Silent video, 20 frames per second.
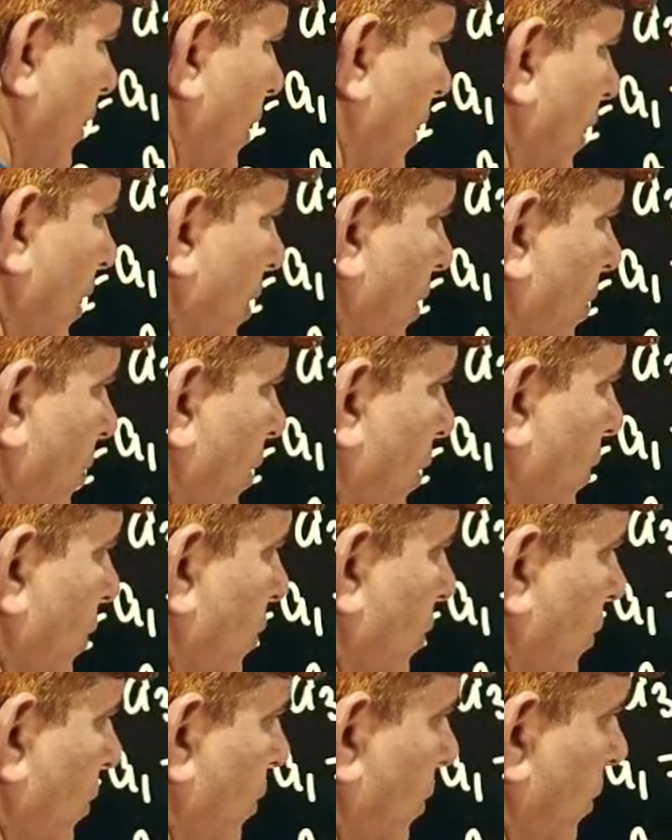D equal
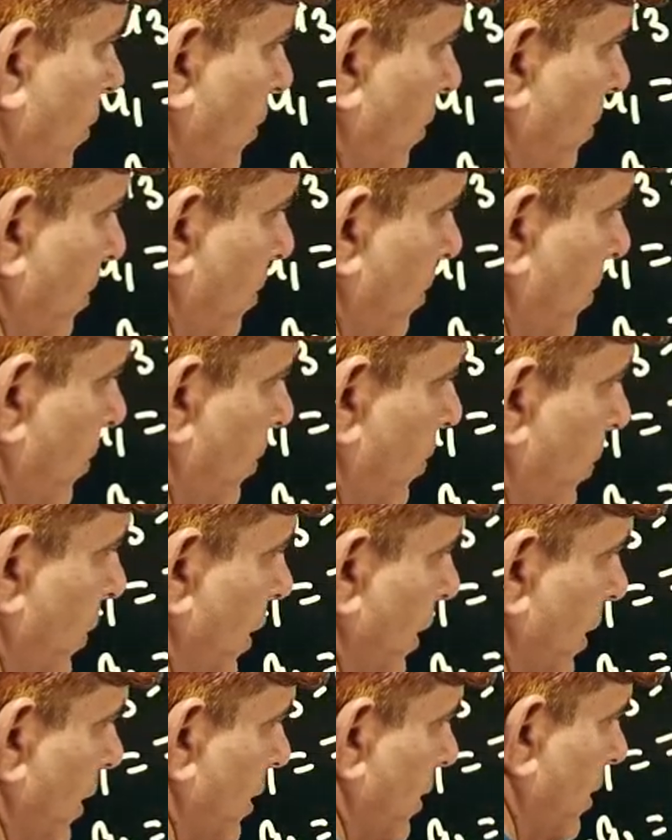to
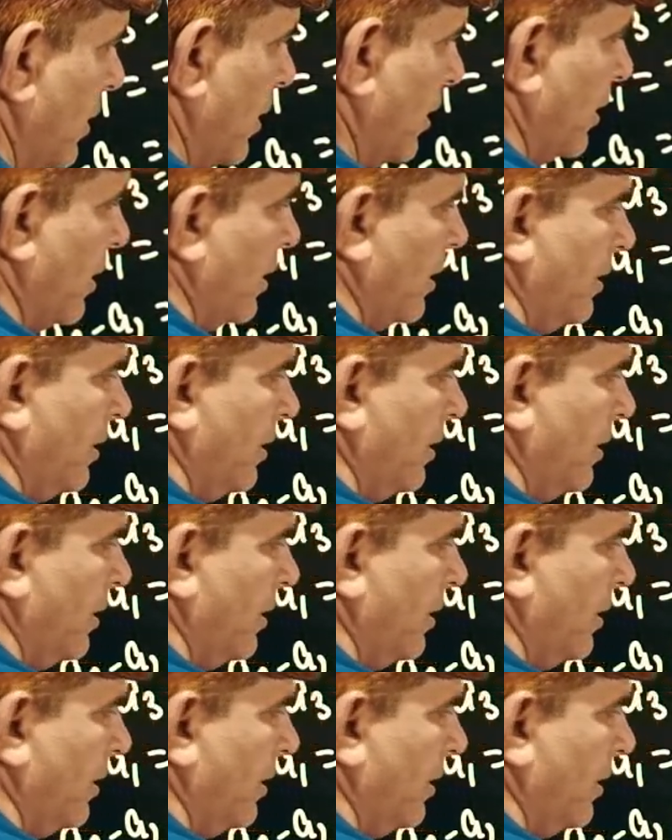minus 30.